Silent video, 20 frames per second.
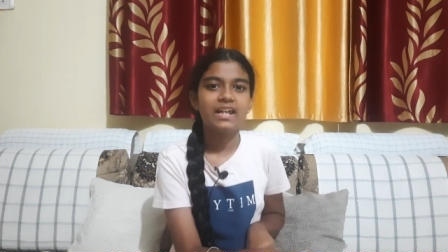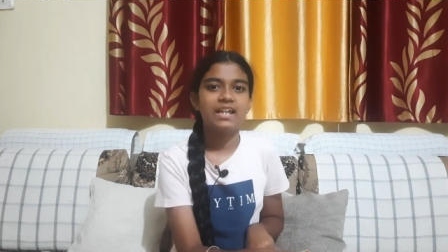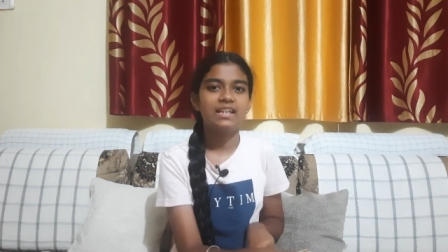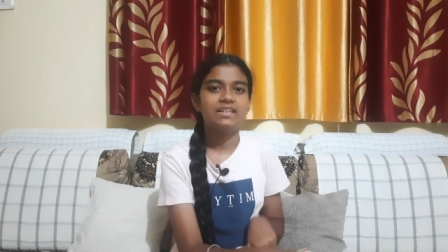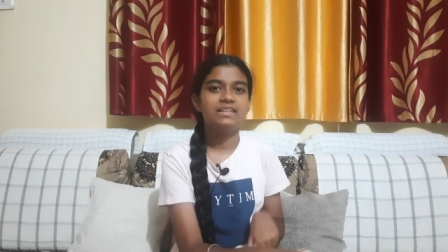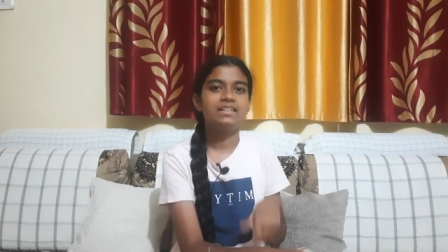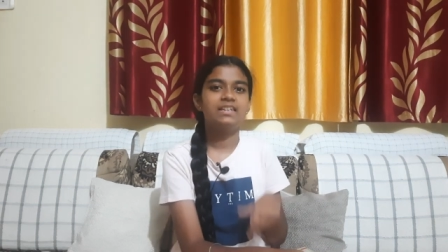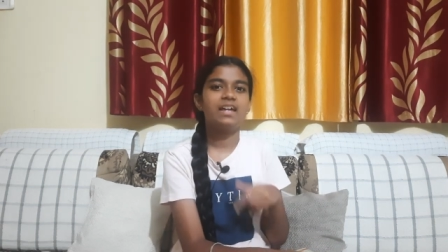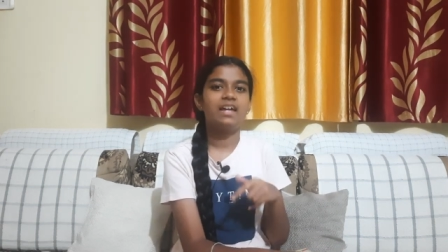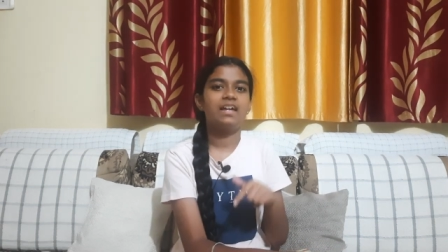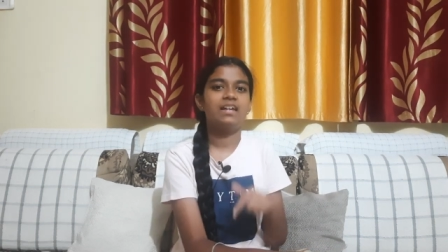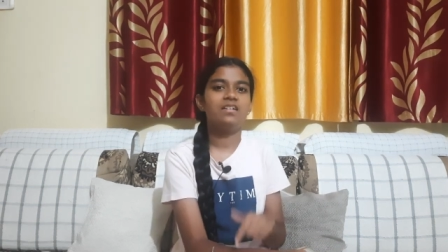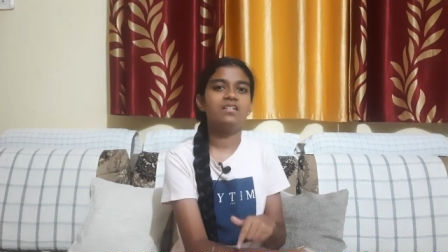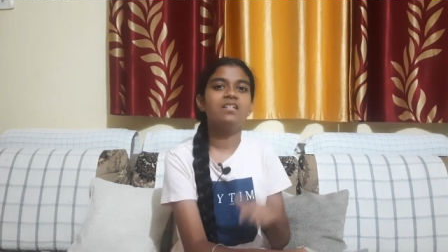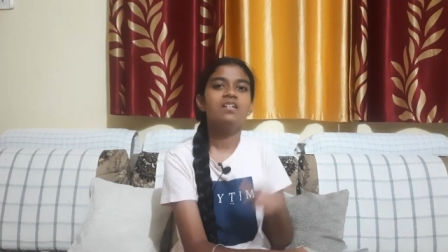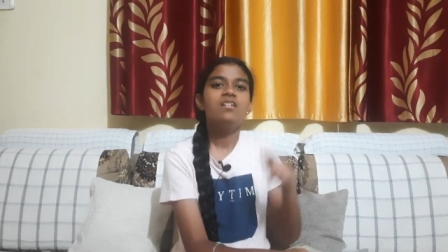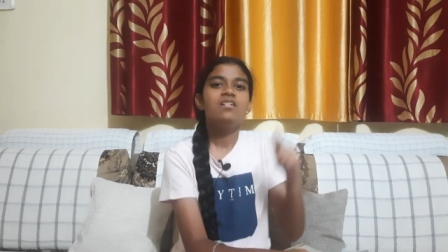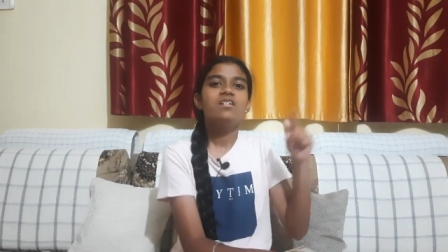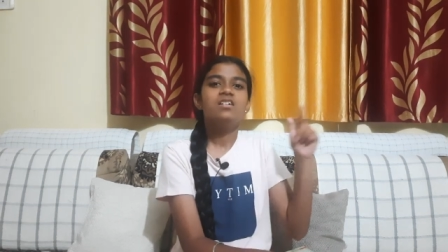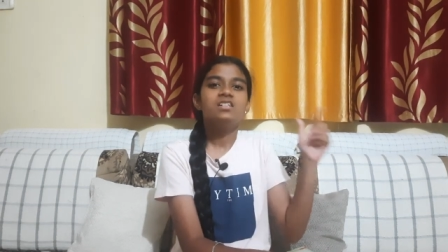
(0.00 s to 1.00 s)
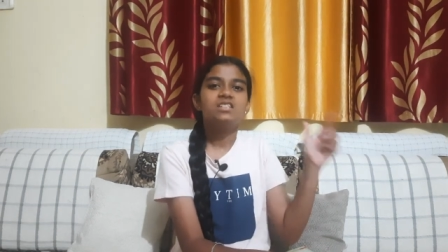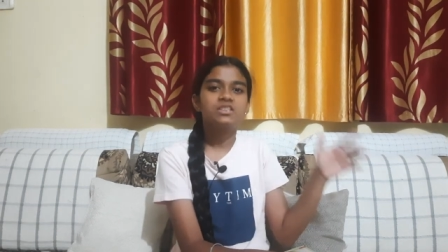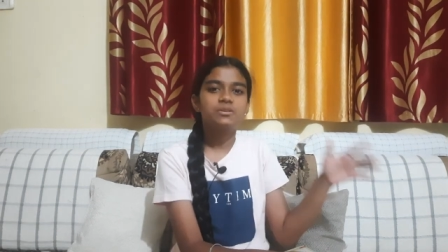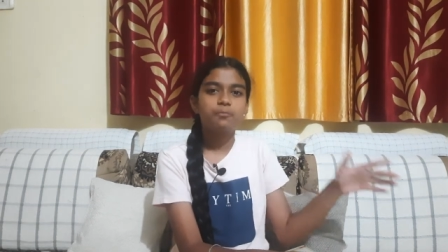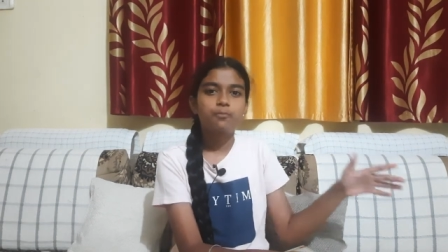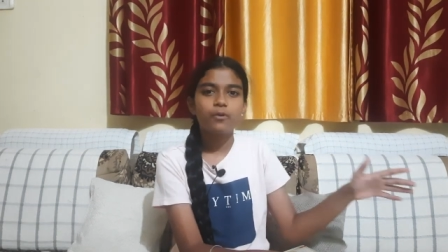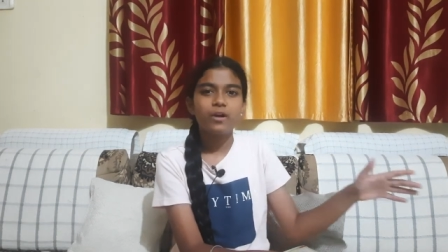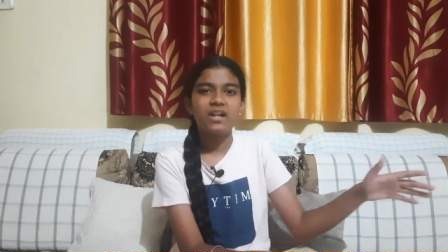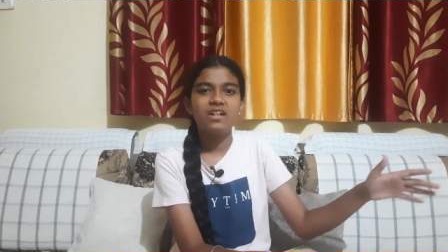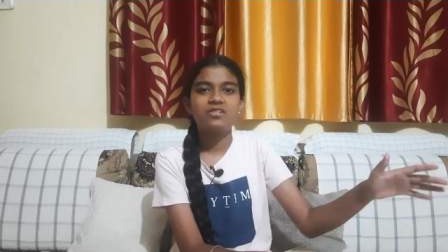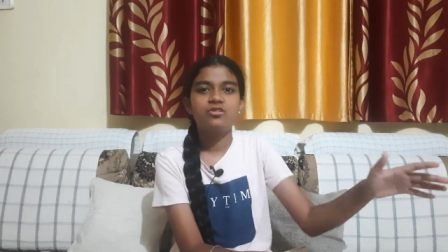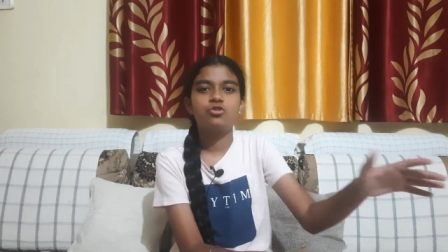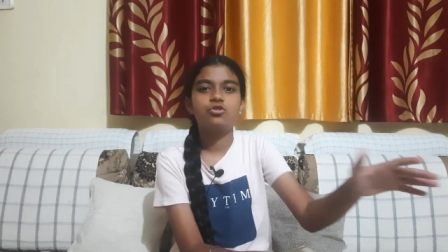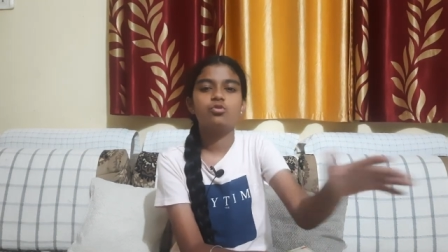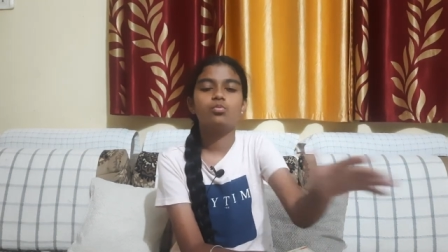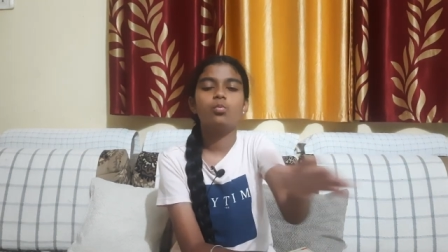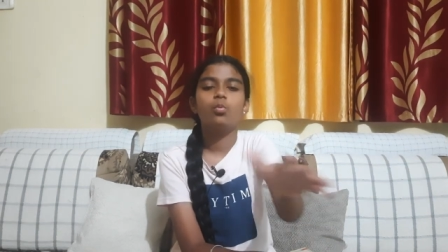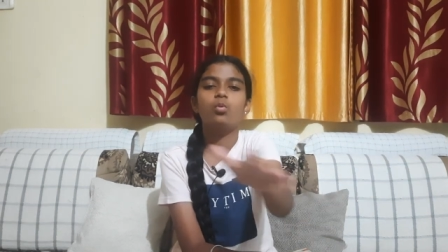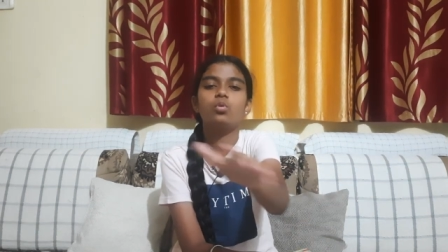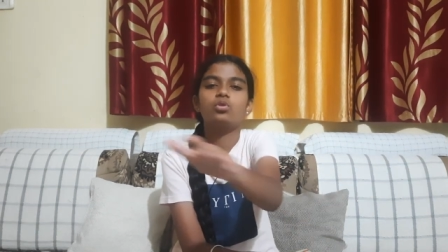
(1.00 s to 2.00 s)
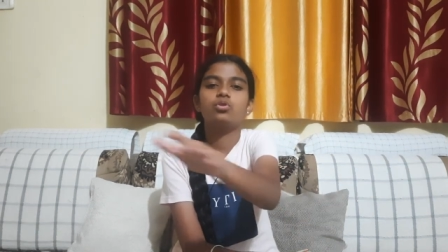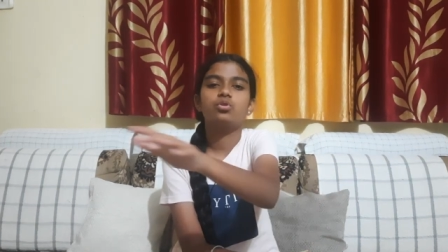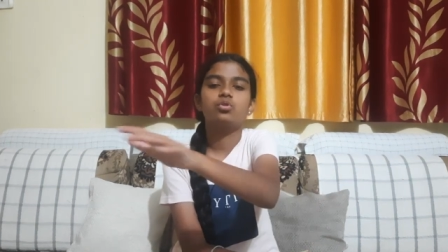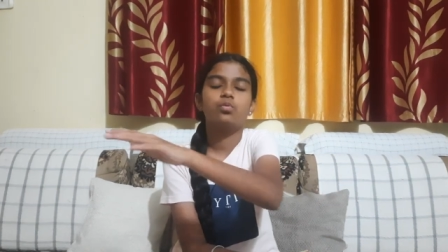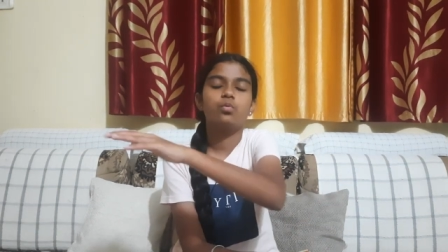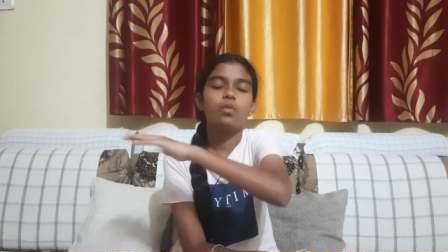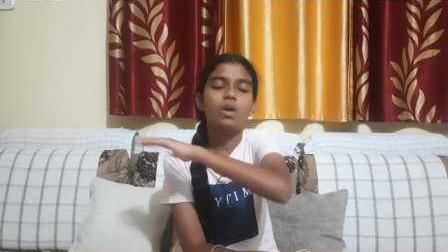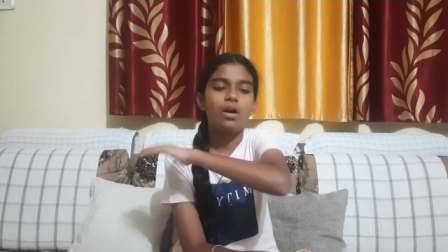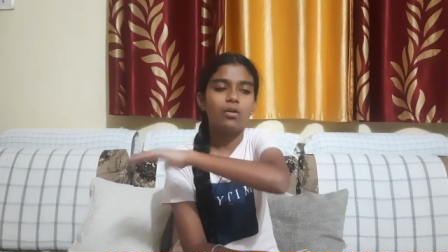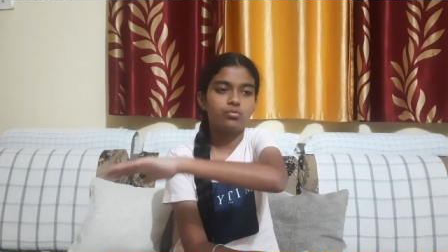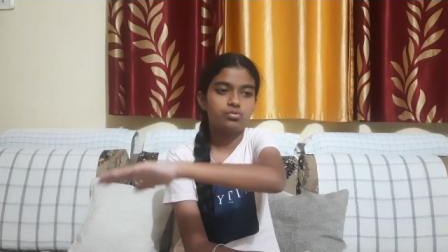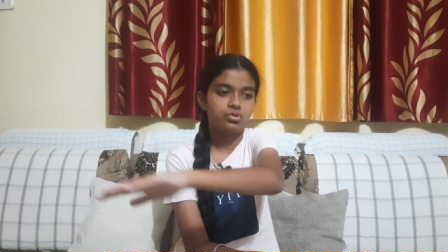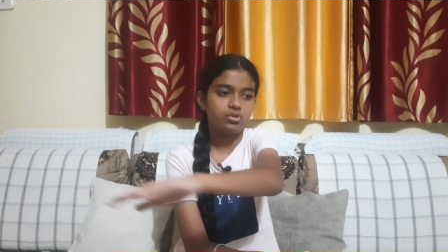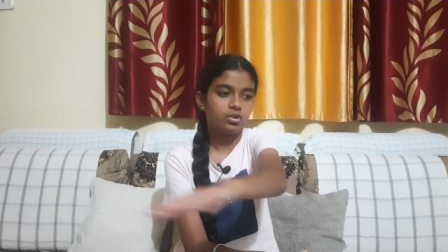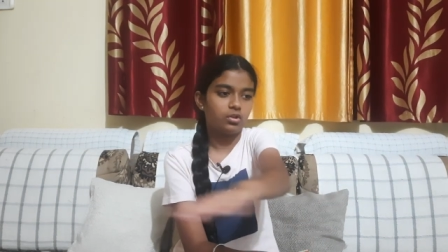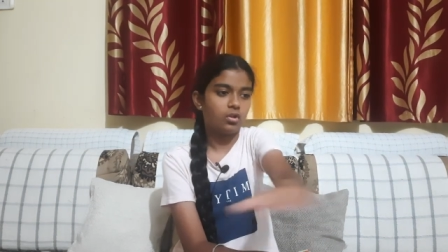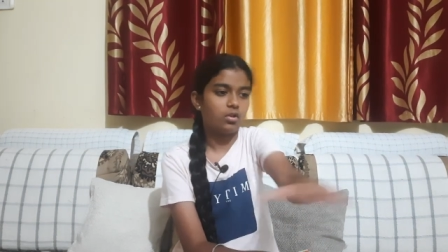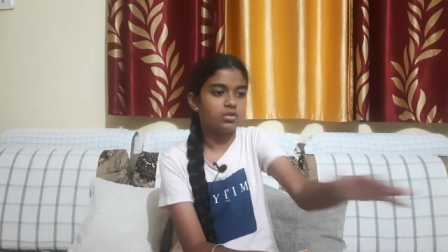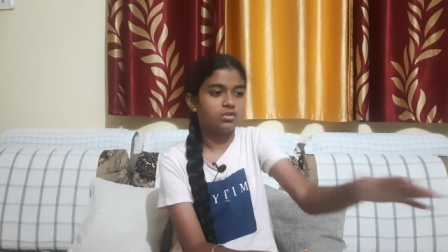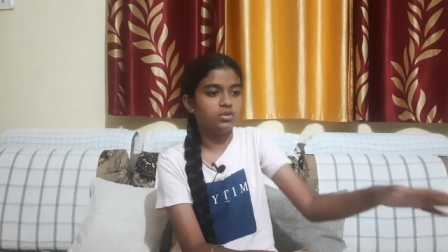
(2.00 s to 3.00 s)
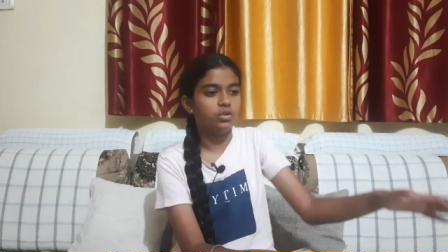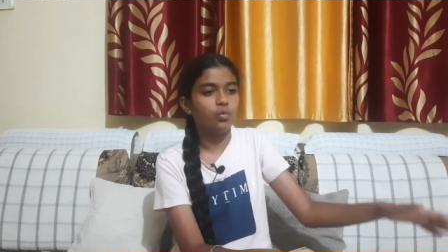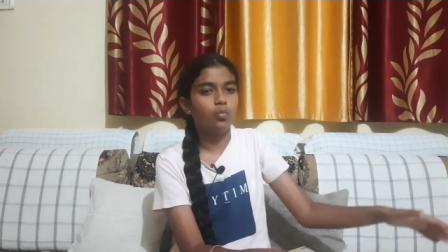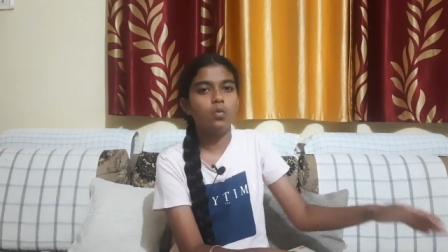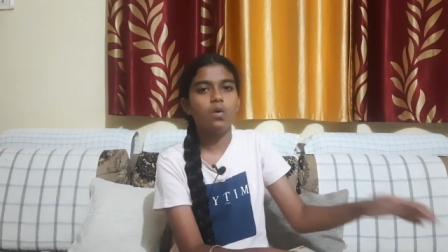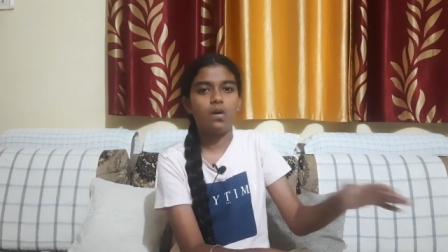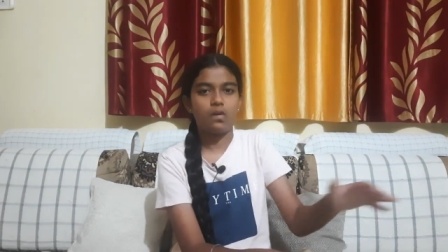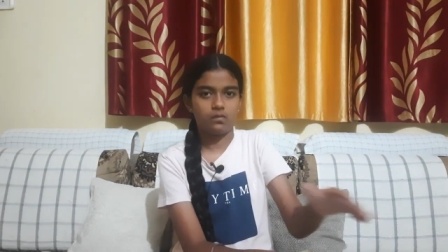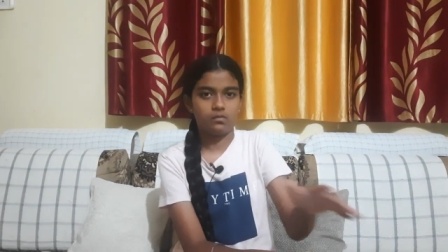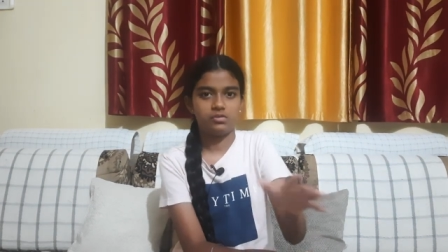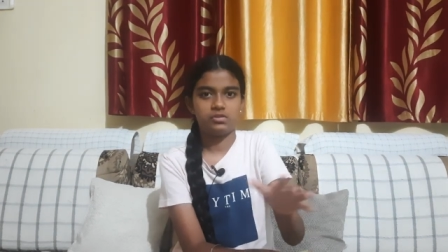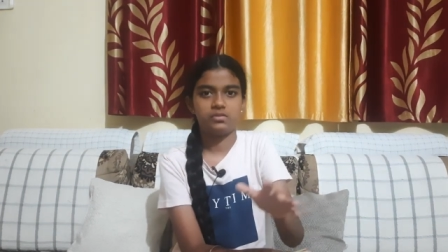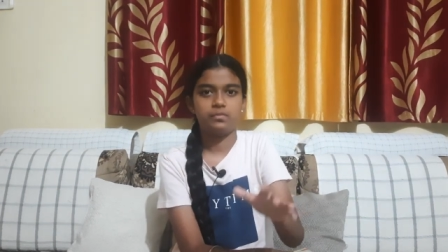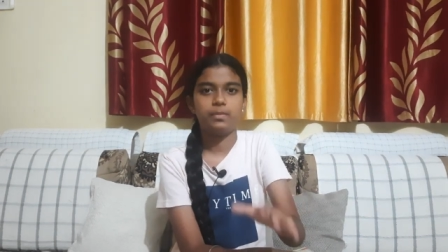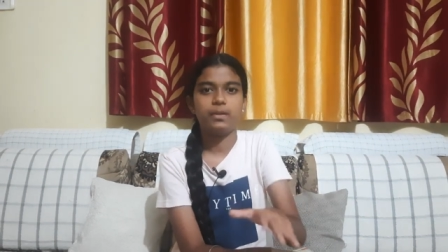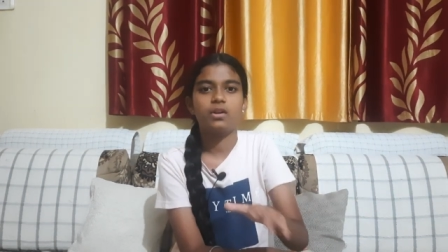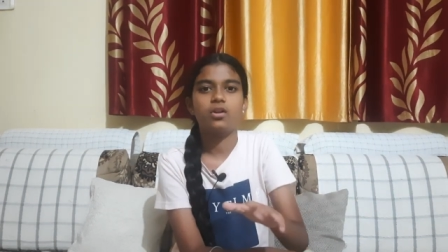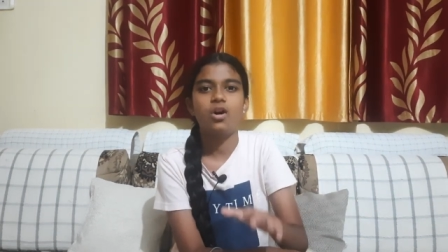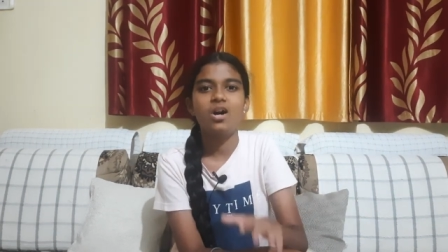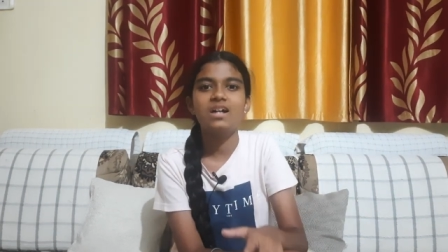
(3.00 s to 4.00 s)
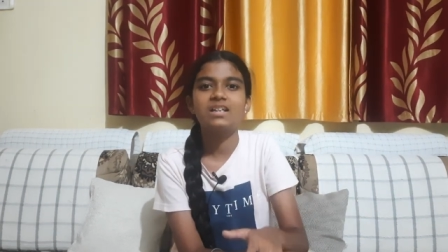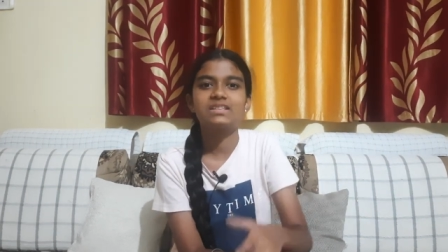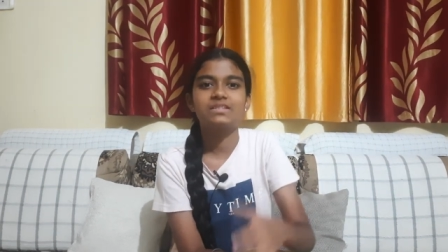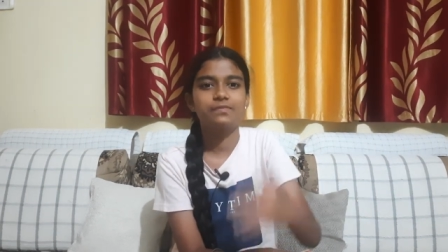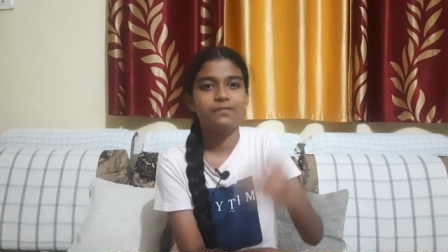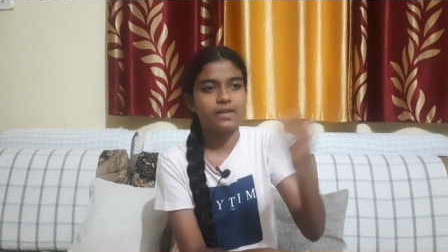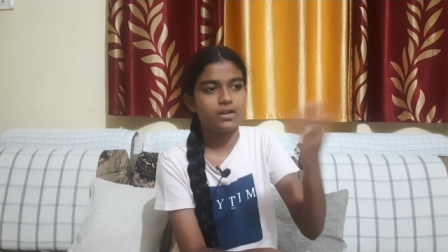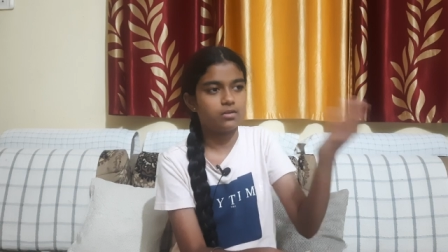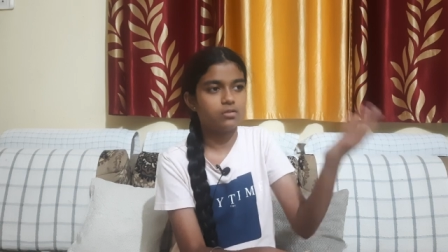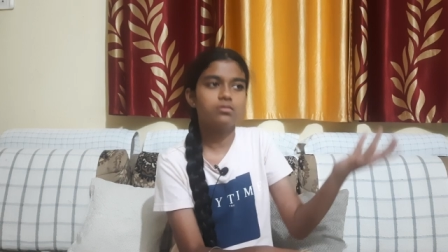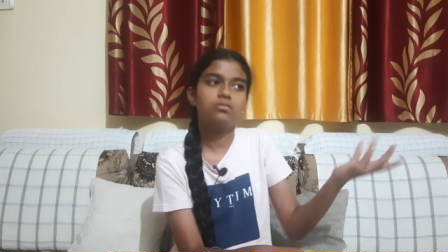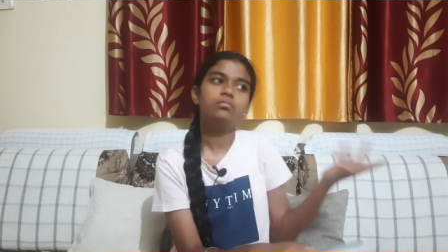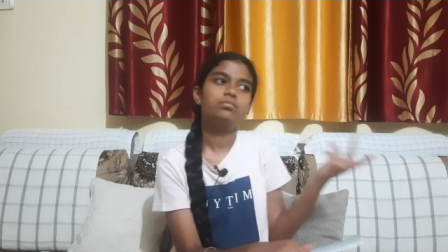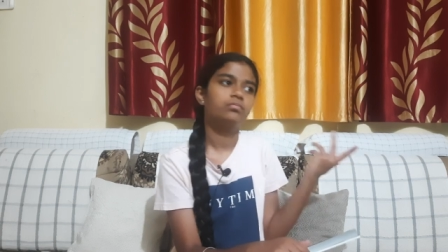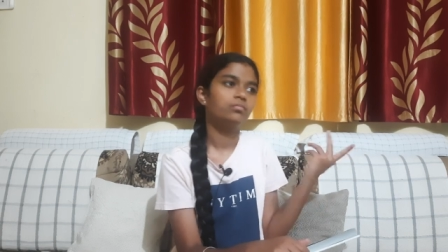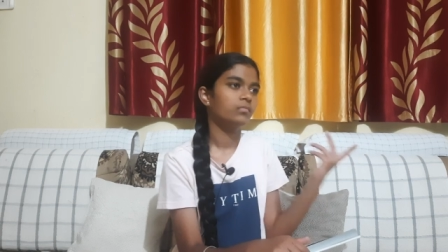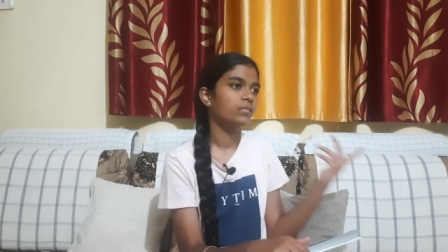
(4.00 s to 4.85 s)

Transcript: and then spread throughout the world because, well,